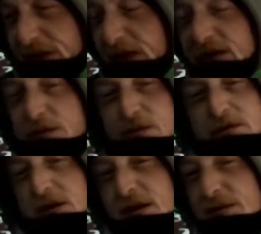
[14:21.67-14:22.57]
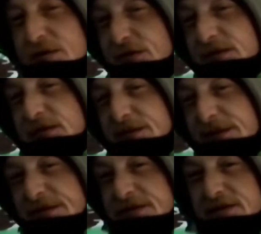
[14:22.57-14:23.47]
And it worked absolutely
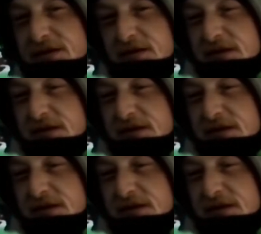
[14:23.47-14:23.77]
amazing.